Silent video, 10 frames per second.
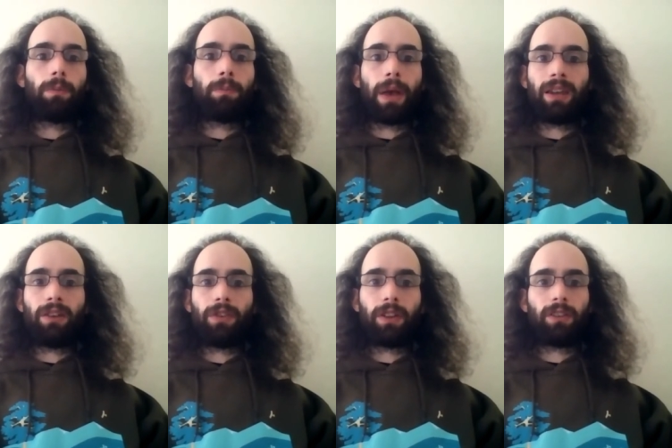
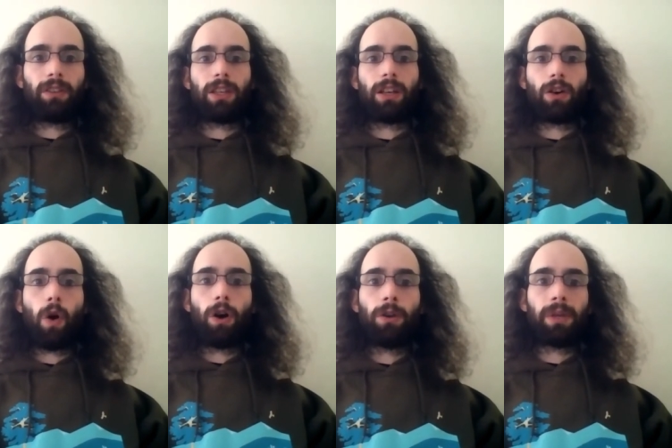benefiting the
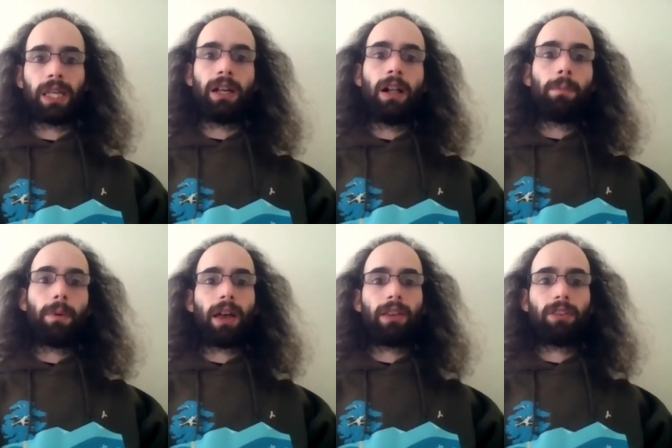economy.
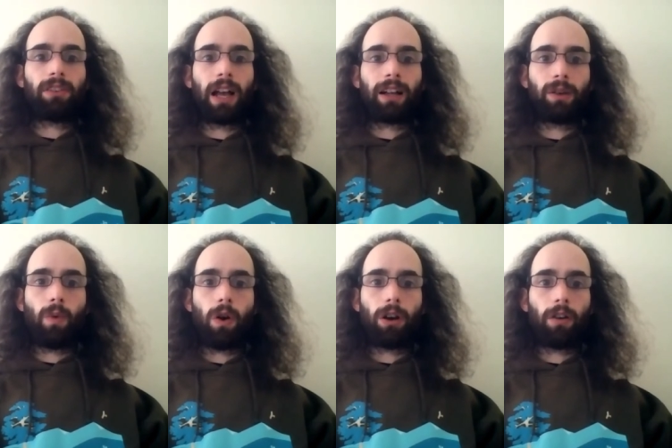But that's exactly
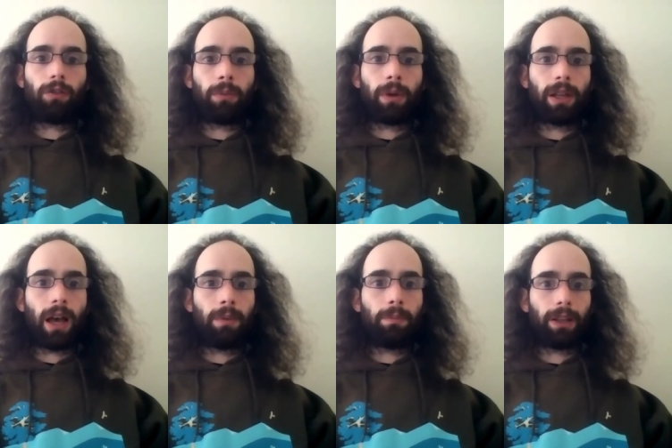what government
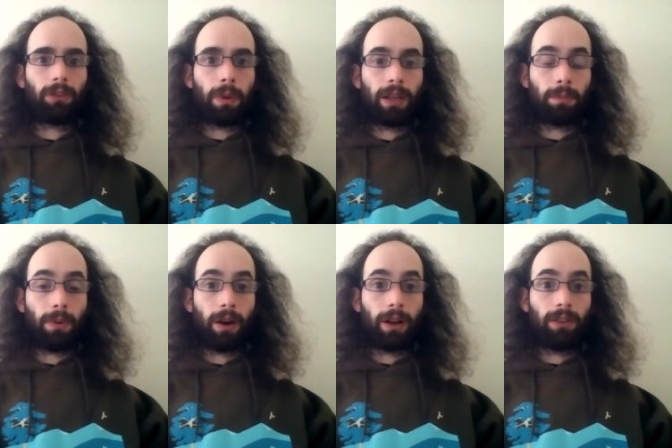and big spending
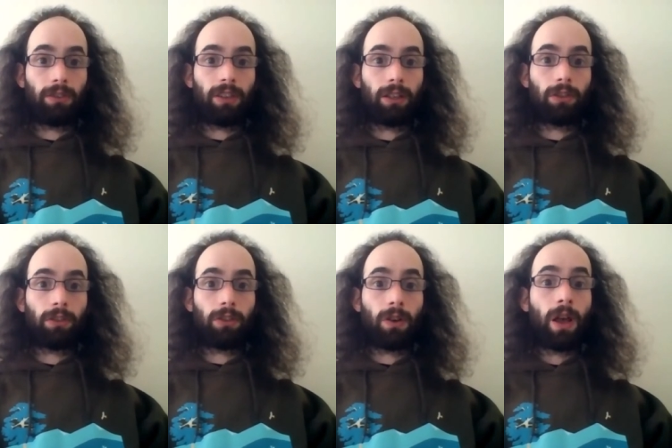parties seek to
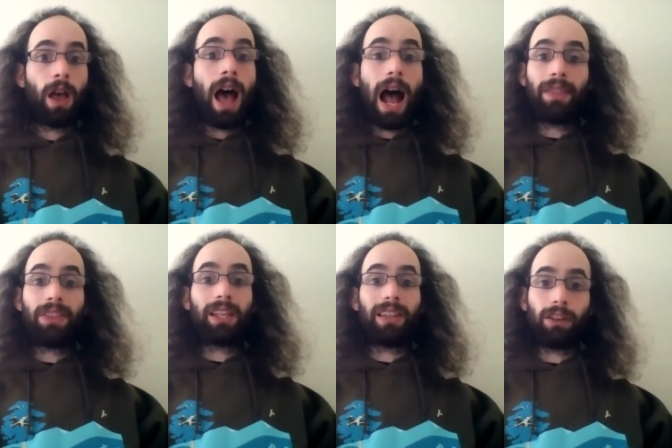do. And
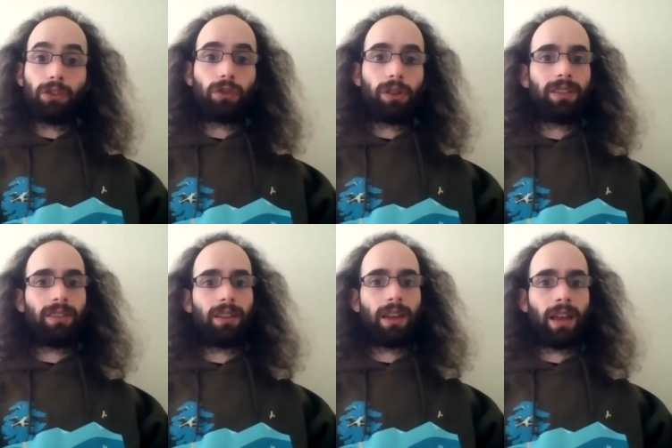they literally
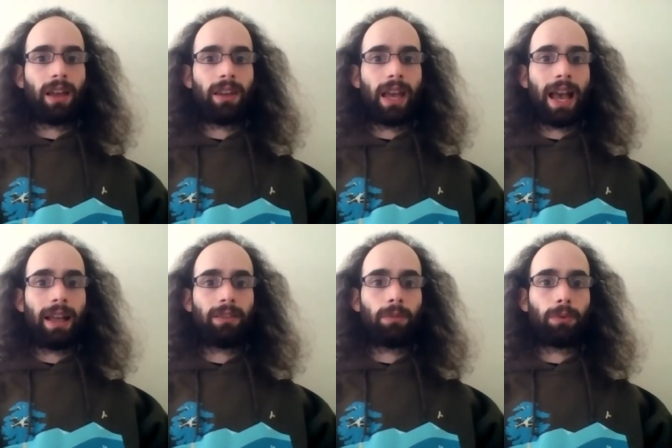did it in
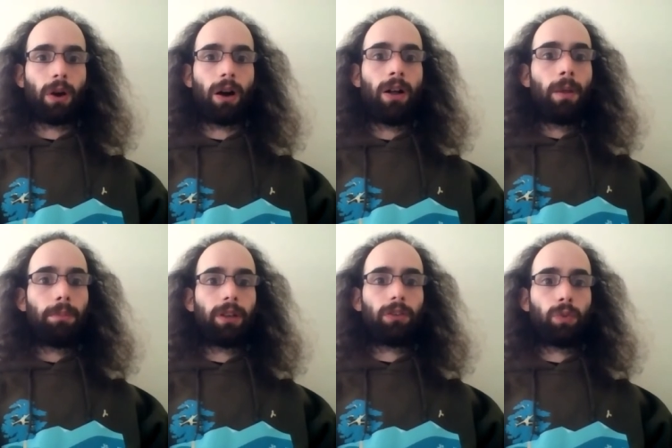Edinburgh
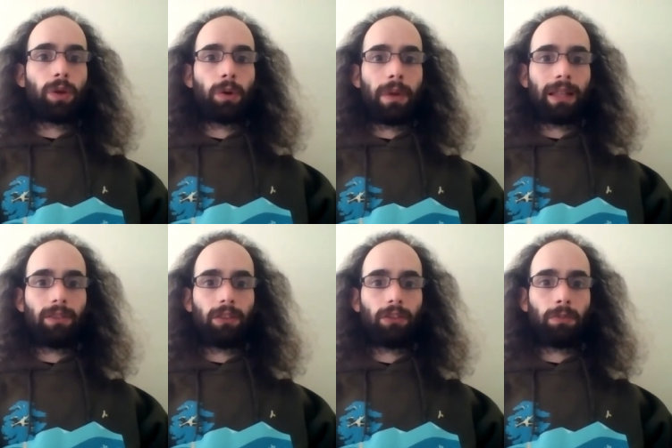because we were meant to
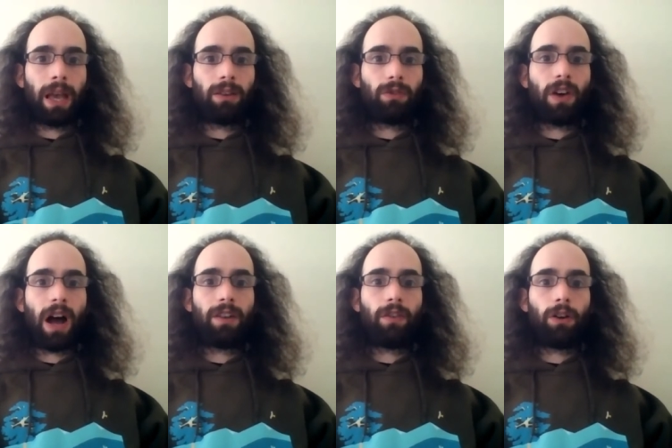spend
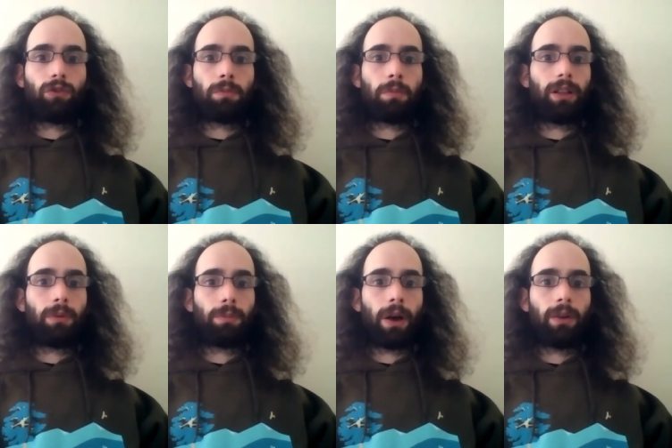500 million
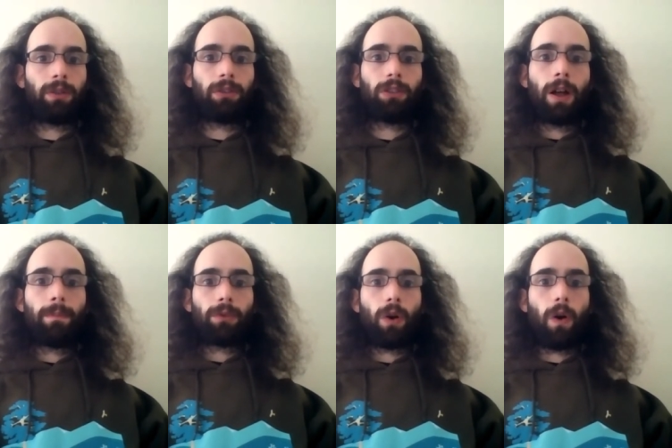pounds
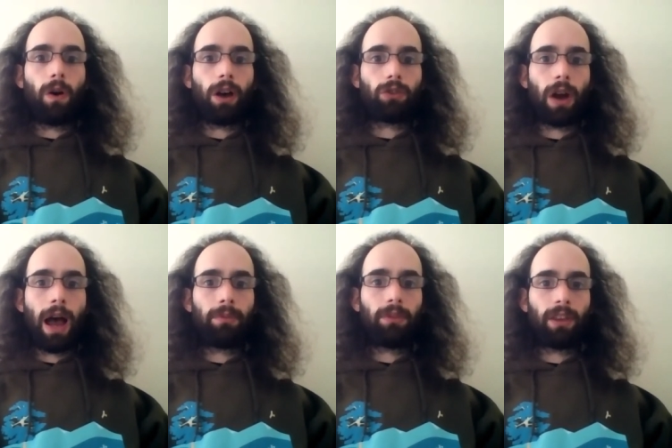on a
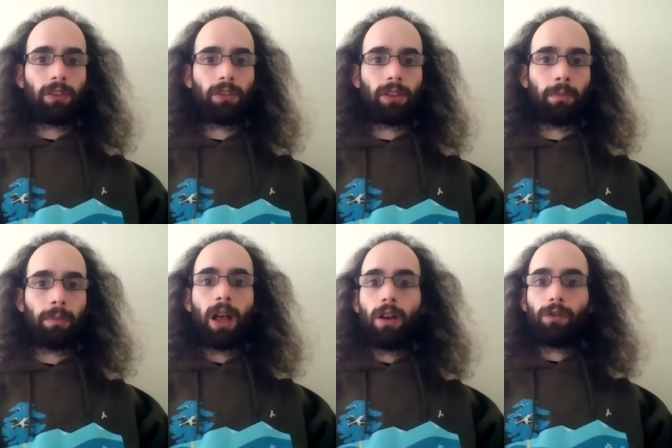tram system
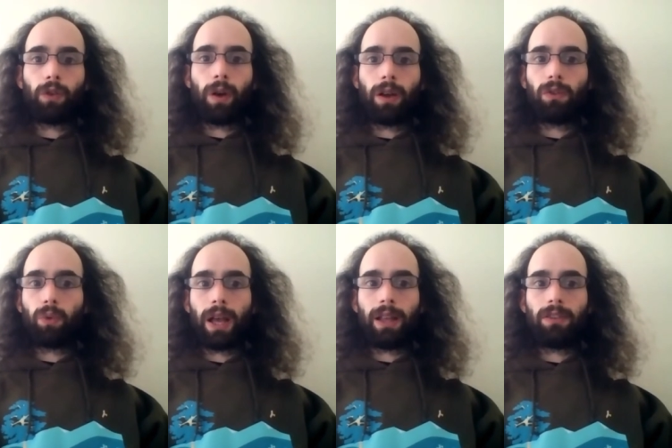for around
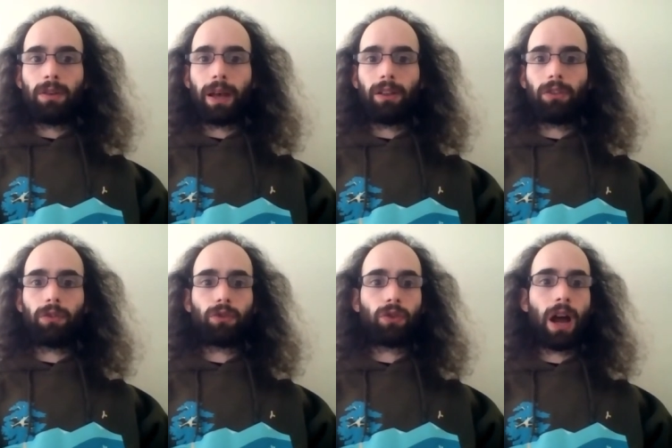20 miles
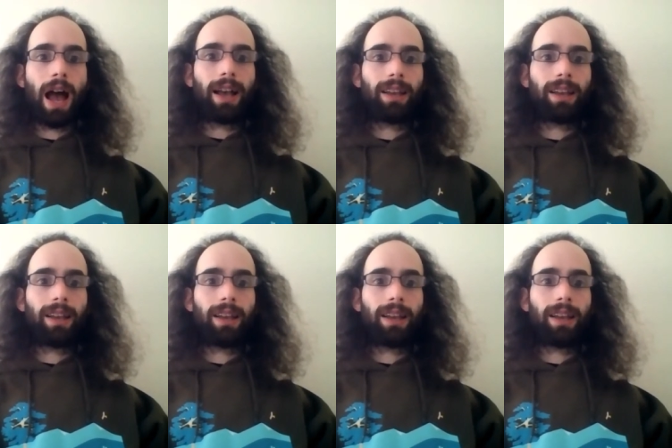of track.